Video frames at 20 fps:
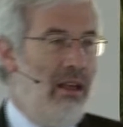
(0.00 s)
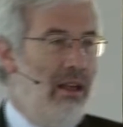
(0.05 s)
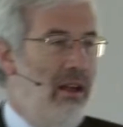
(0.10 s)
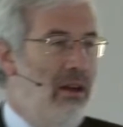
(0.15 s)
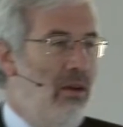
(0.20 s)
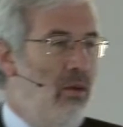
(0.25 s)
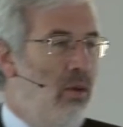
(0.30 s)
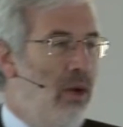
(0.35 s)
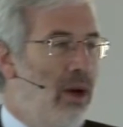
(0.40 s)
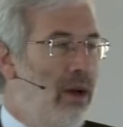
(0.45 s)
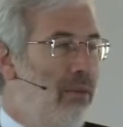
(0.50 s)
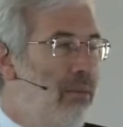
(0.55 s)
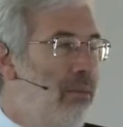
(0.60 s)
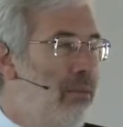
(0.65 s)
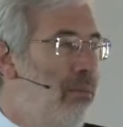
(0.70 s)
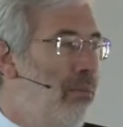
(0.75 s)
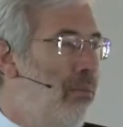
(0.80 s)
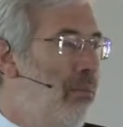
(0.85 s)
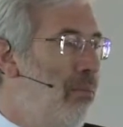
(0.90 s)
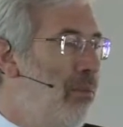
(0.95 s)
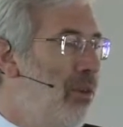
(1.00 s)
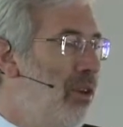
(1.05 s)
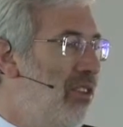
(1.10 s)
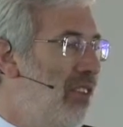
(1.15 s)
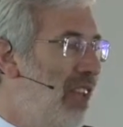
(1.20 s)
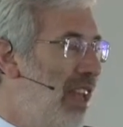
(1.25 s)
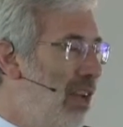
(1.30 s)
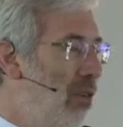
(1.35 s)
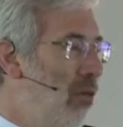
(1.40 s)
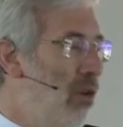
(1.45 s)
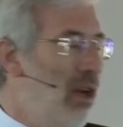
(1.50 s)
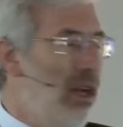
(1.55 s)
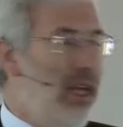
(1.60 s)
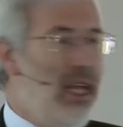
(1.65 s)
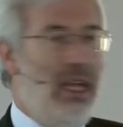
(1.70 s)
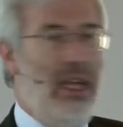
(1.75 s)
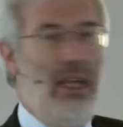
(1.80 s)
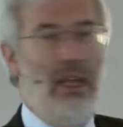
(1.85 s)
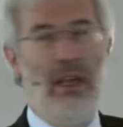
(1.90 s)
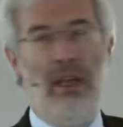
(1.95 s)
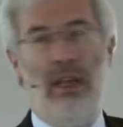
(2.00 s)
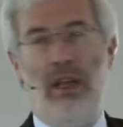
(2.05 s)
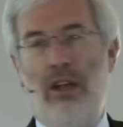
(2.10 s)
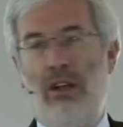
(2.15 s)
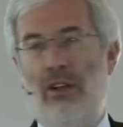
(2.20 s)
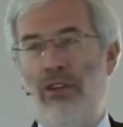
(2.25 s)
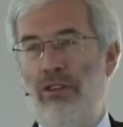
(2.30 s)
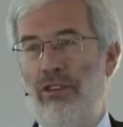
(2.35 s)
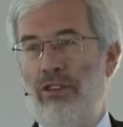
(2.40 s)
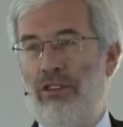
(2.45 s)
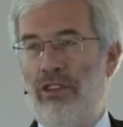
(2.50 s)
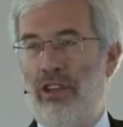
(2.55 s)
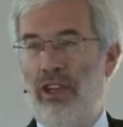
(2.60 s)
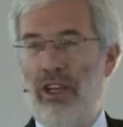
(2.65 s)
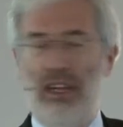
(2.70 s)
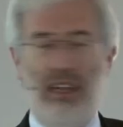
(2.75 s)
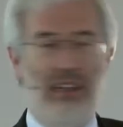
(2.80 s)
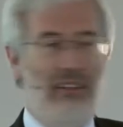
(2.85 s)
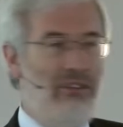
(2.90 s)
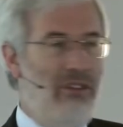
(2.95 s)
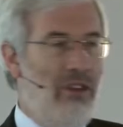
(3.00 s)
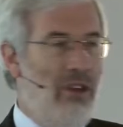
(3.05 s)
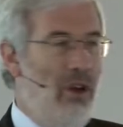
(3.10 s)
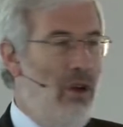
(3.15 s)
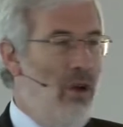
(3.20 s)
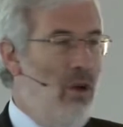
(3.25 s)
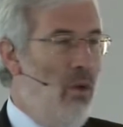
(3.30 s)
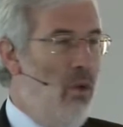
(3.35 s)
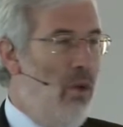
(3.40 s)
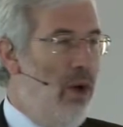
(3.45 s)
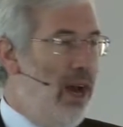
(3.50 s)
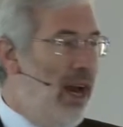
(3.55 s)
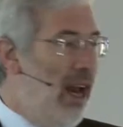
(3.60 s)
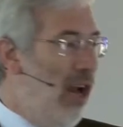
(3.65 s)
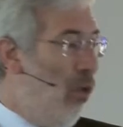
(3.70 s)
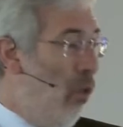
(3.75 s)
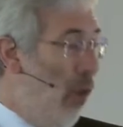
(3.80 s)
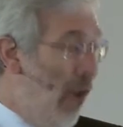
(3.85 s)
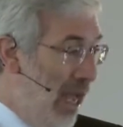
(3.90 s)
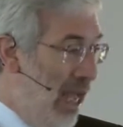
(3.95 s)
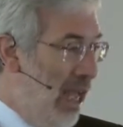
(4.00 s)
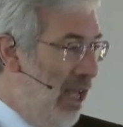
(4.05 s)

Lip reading: one particularly concern is where are we